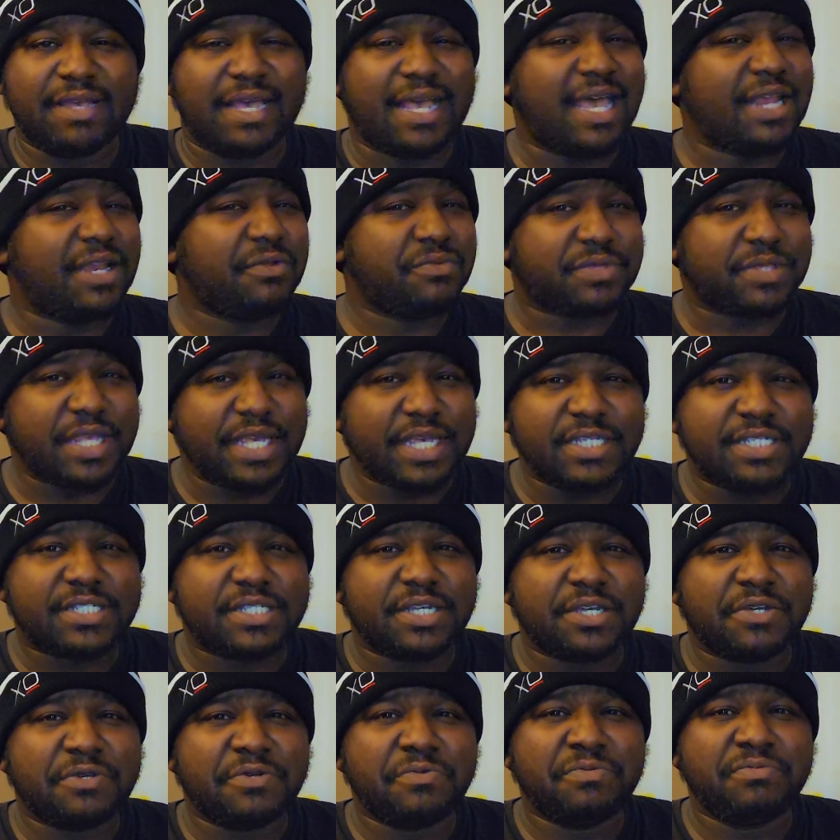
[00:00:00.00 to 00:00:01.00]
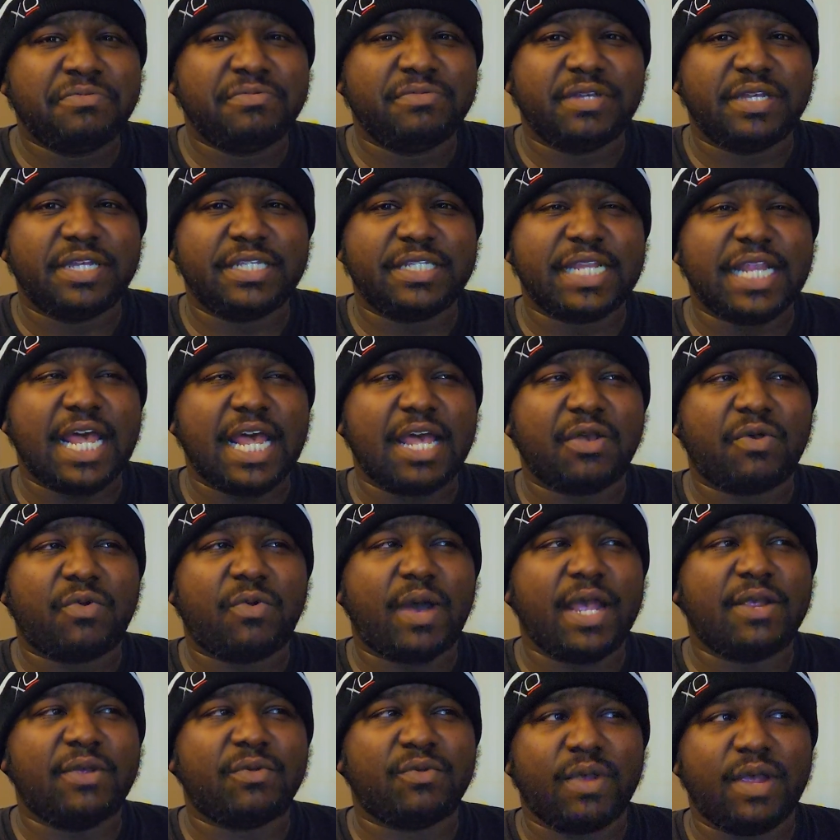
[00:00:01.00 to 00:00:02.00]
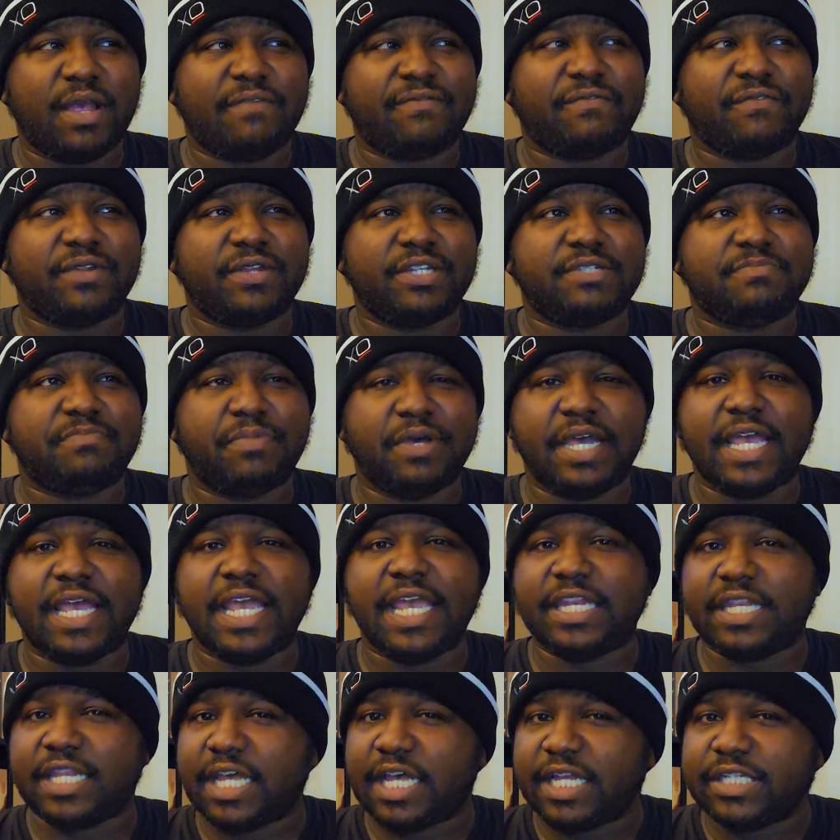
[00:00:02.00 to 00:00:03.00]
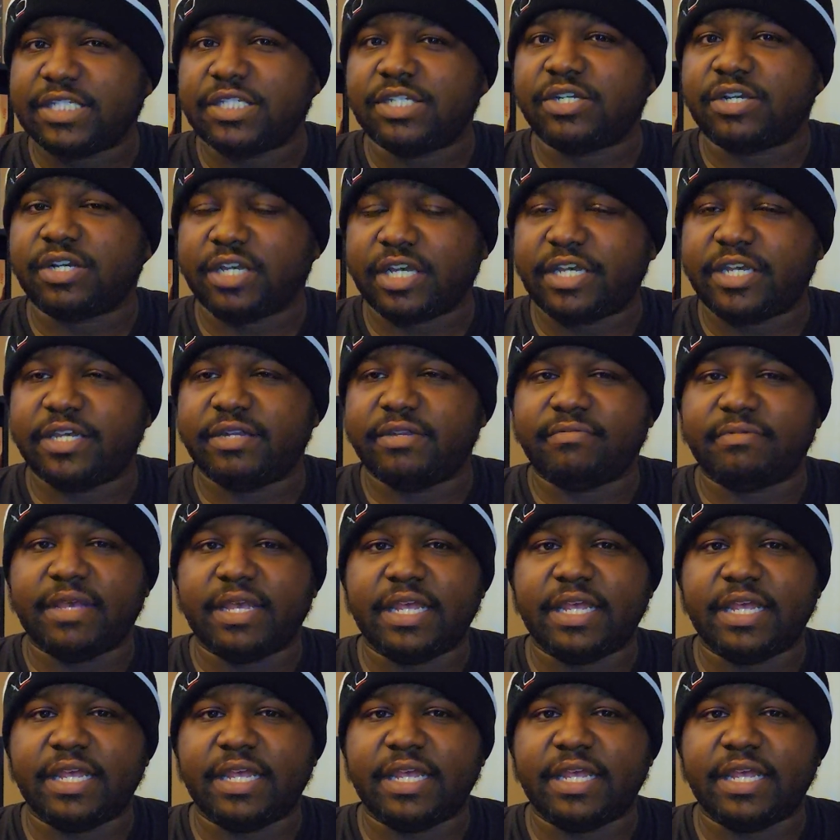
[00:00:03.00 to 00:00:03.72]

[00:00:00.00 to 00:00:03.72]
I don't think so. It's not quite reference, but it does look good.